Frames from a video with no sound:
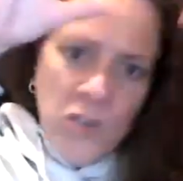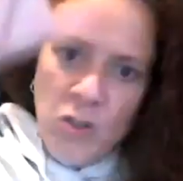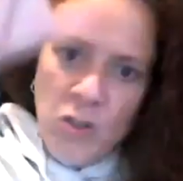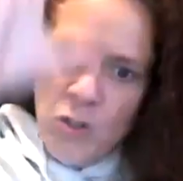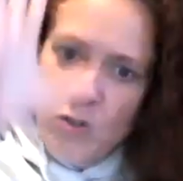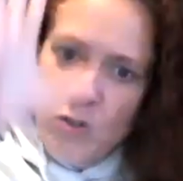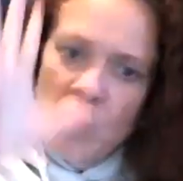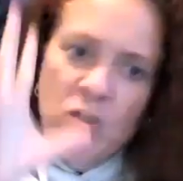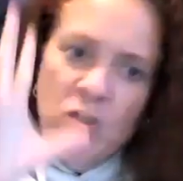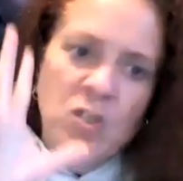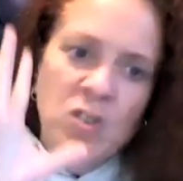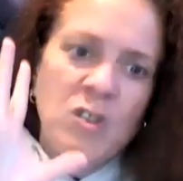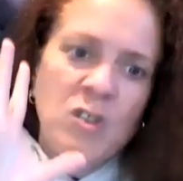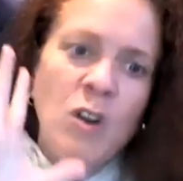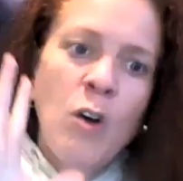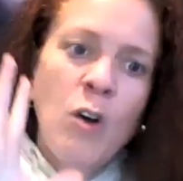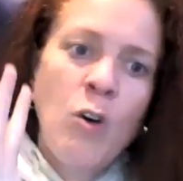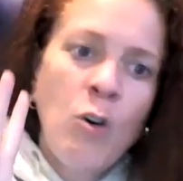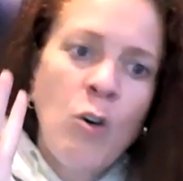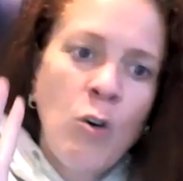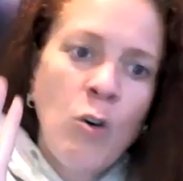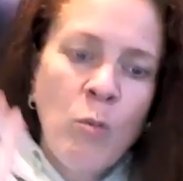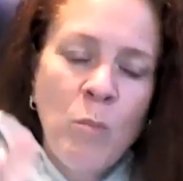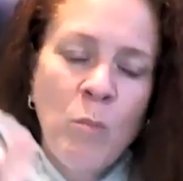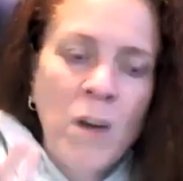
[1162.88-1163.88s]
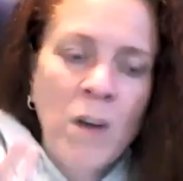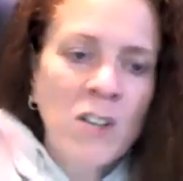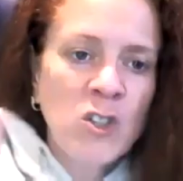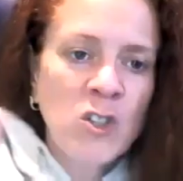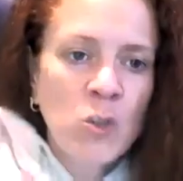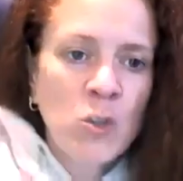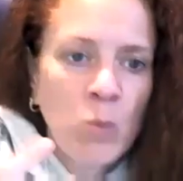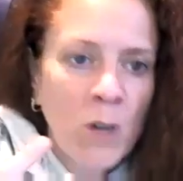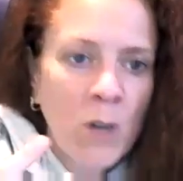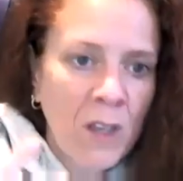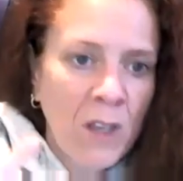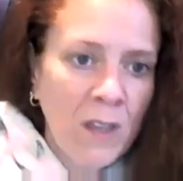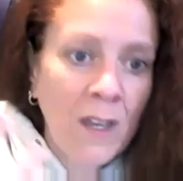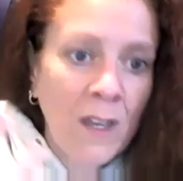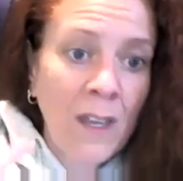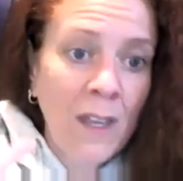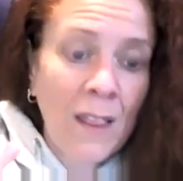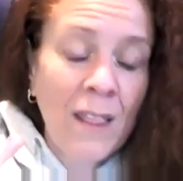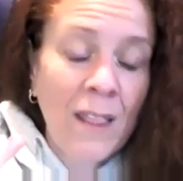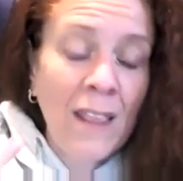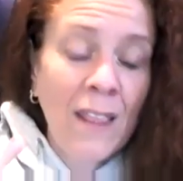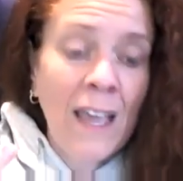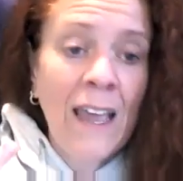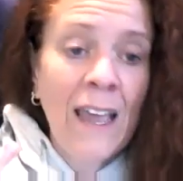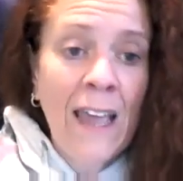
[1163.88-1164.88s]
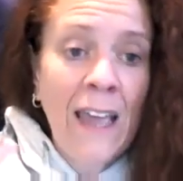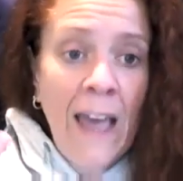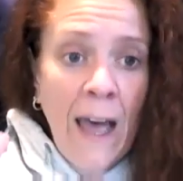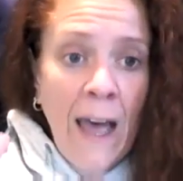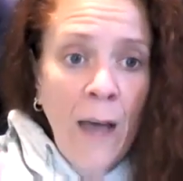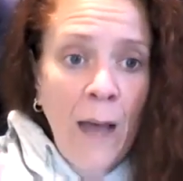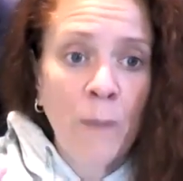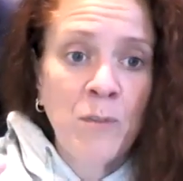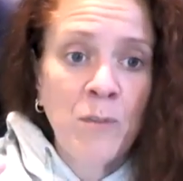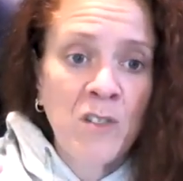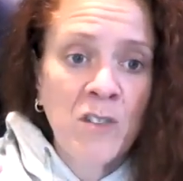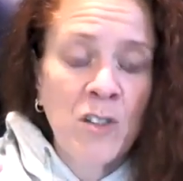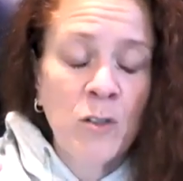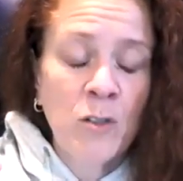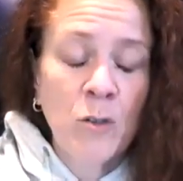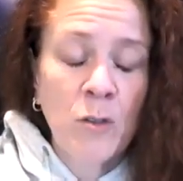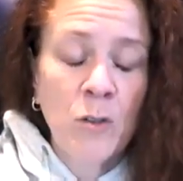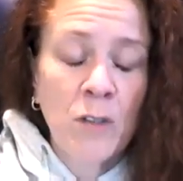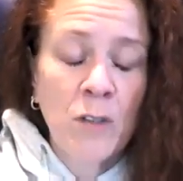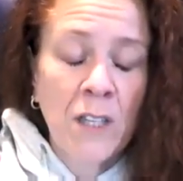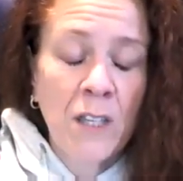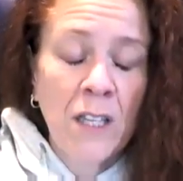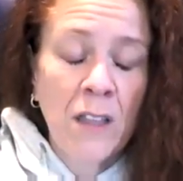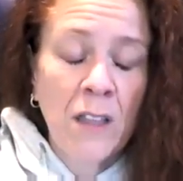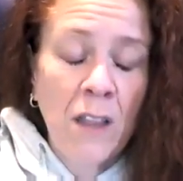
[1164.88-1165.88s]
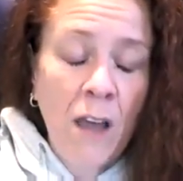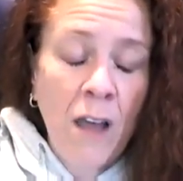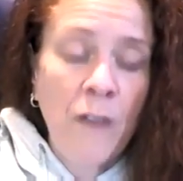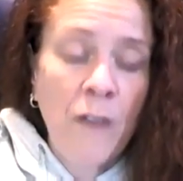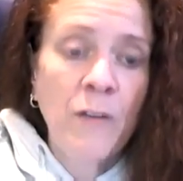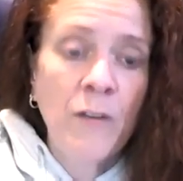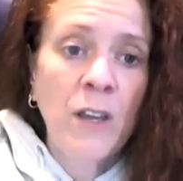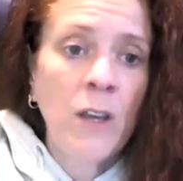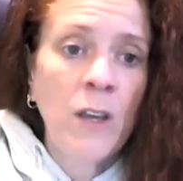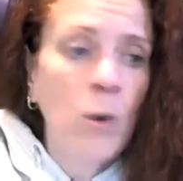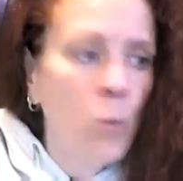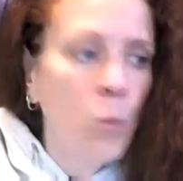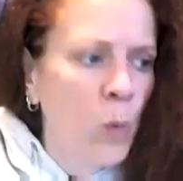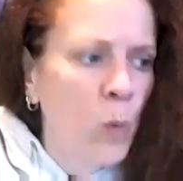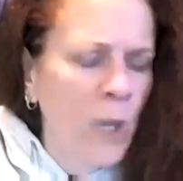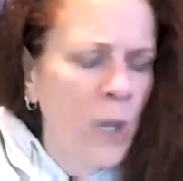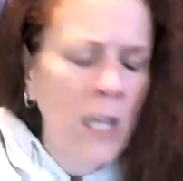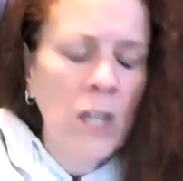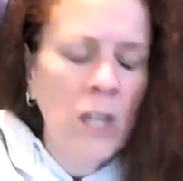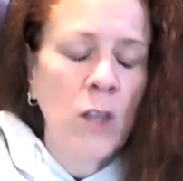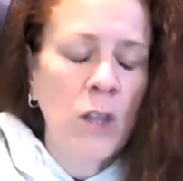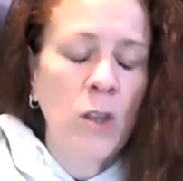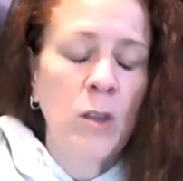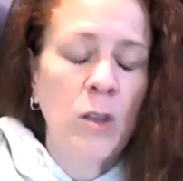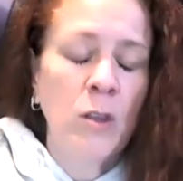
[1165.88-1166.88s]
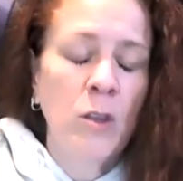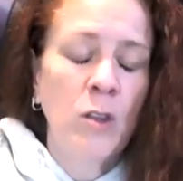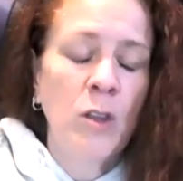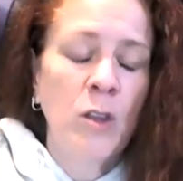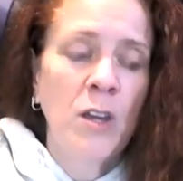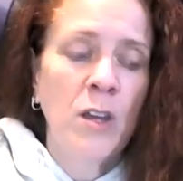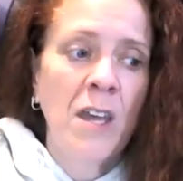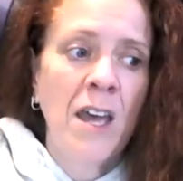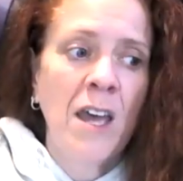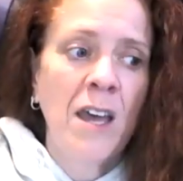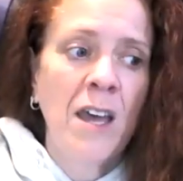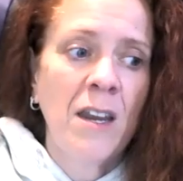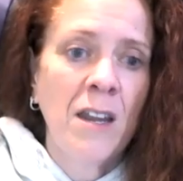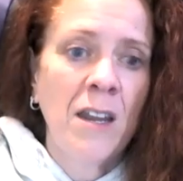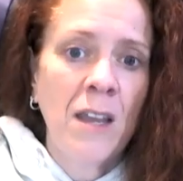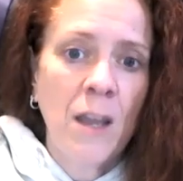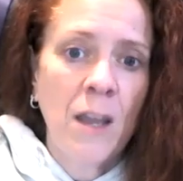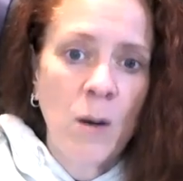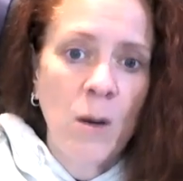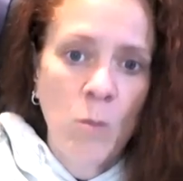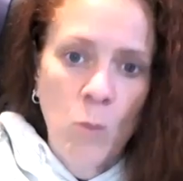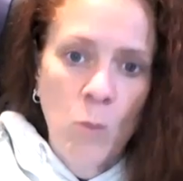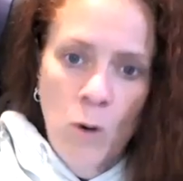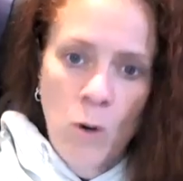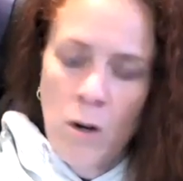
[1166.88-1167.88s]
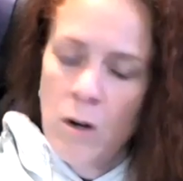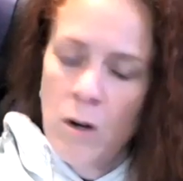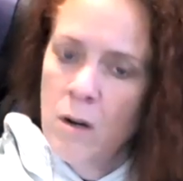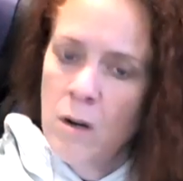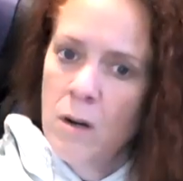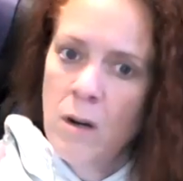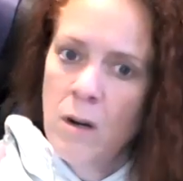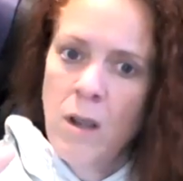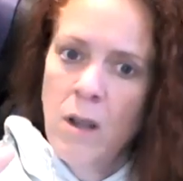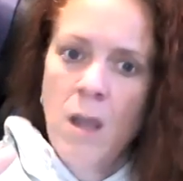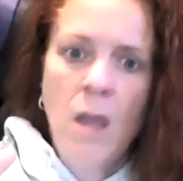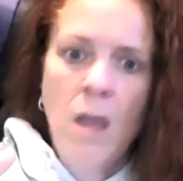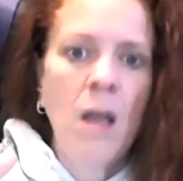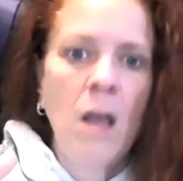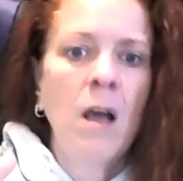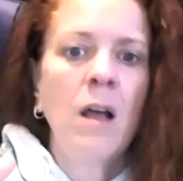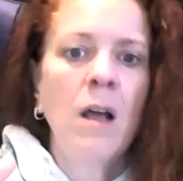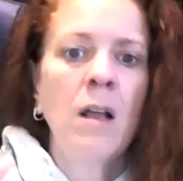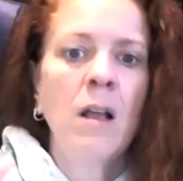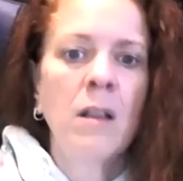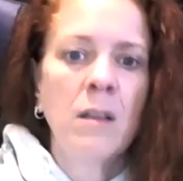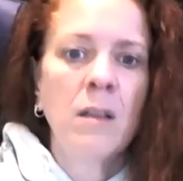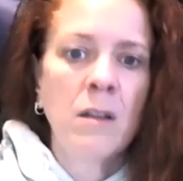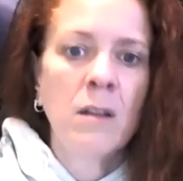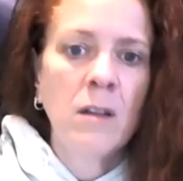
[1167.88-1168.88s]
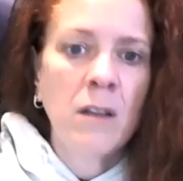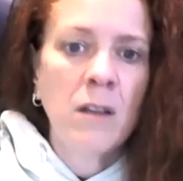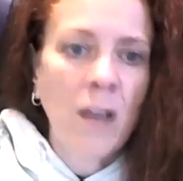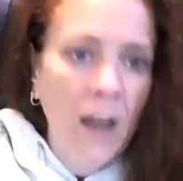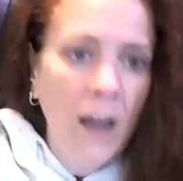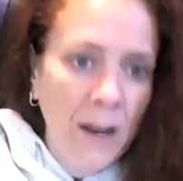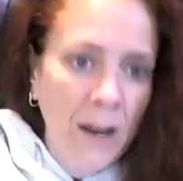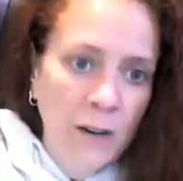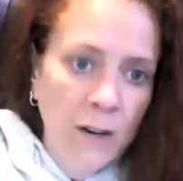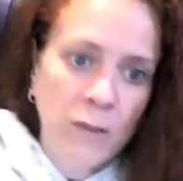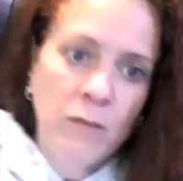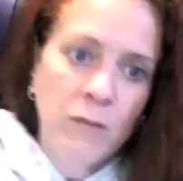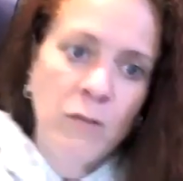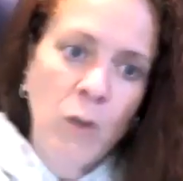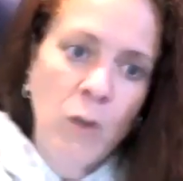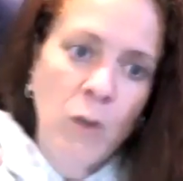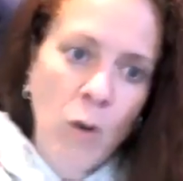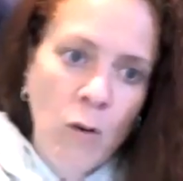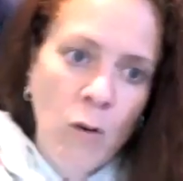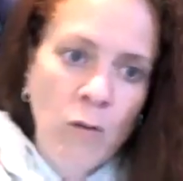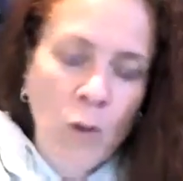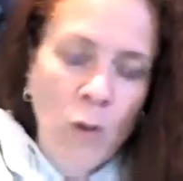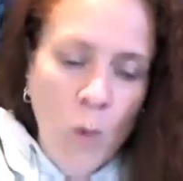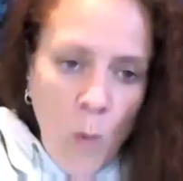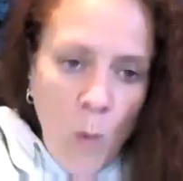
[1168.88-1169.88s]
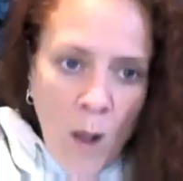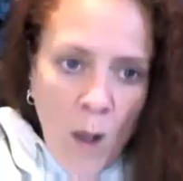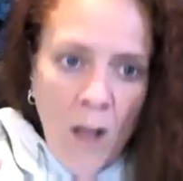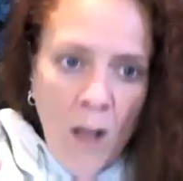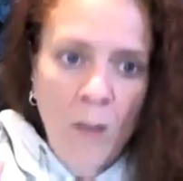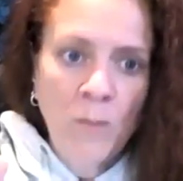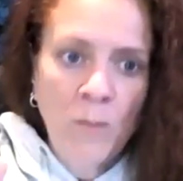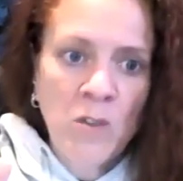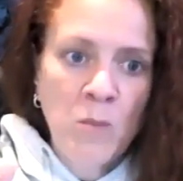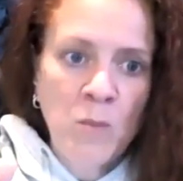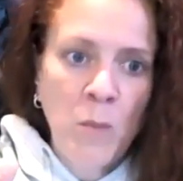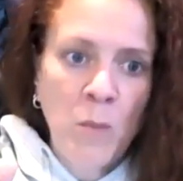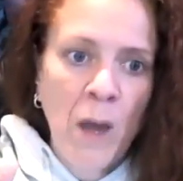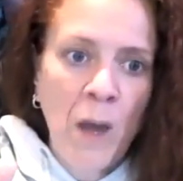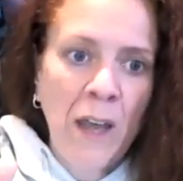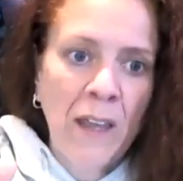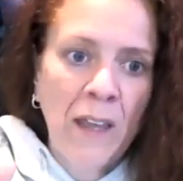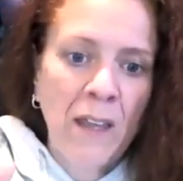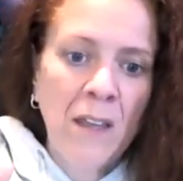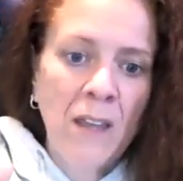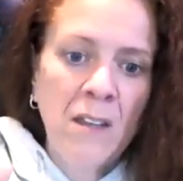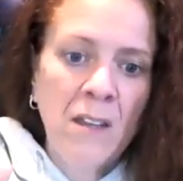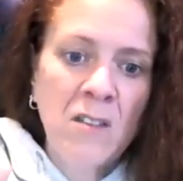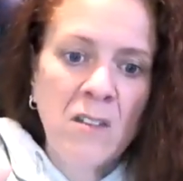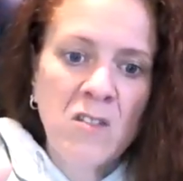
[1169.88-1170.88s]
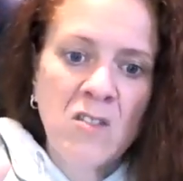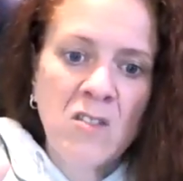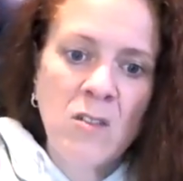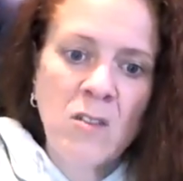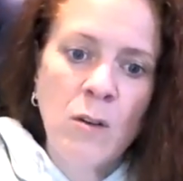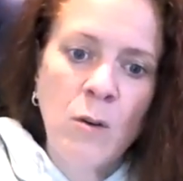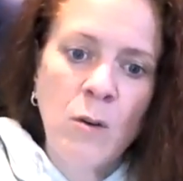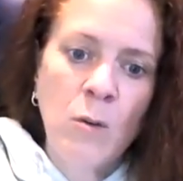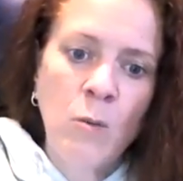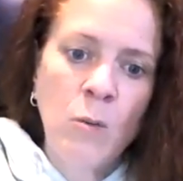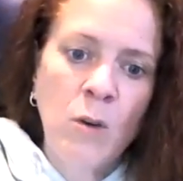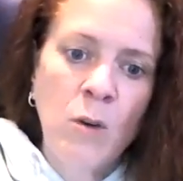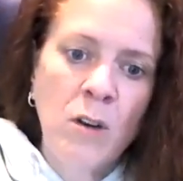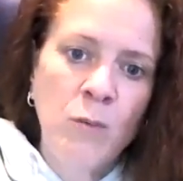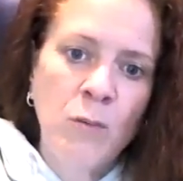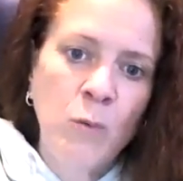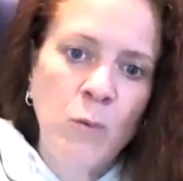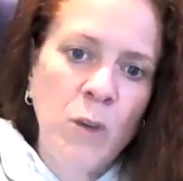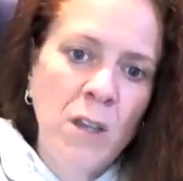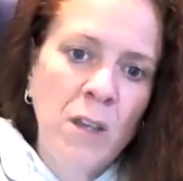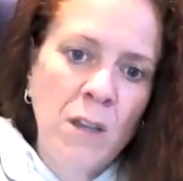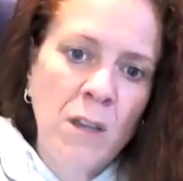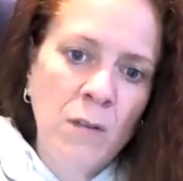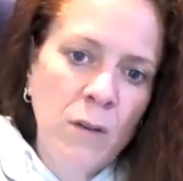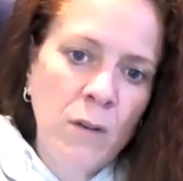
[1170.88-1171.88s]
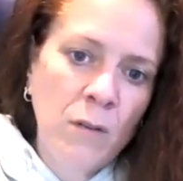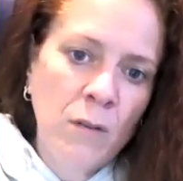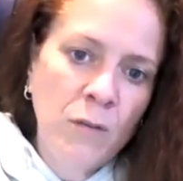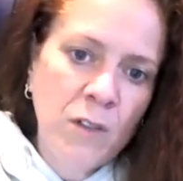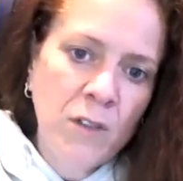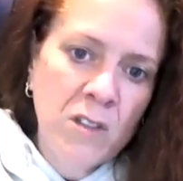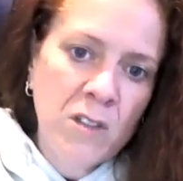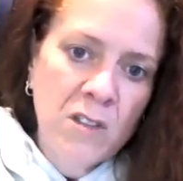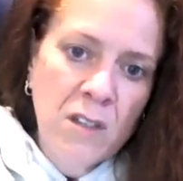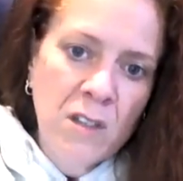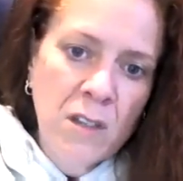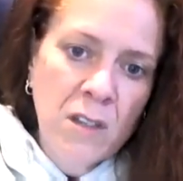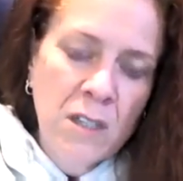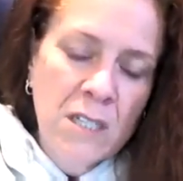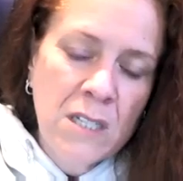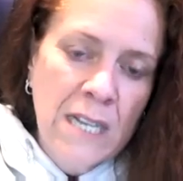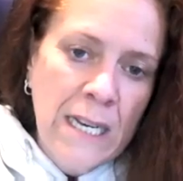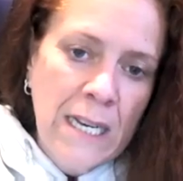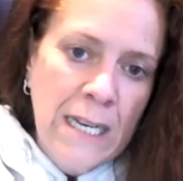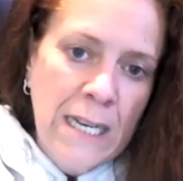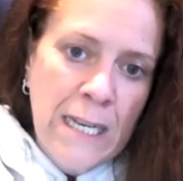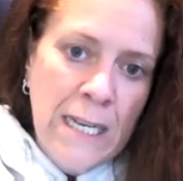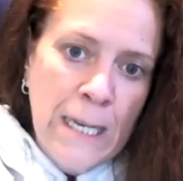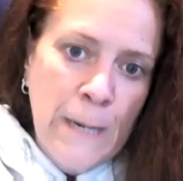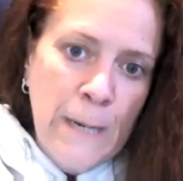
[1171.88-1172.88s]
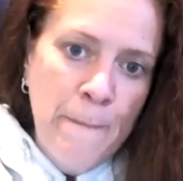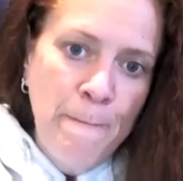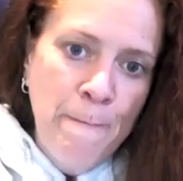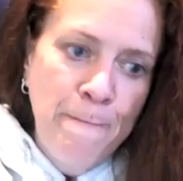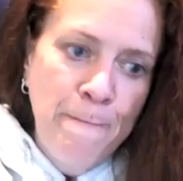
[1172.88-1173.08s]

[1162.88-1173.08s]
do so much with it. They absolutely love it. We look at it and we're a little kind of overwhelmed by it. So what if we even facilitated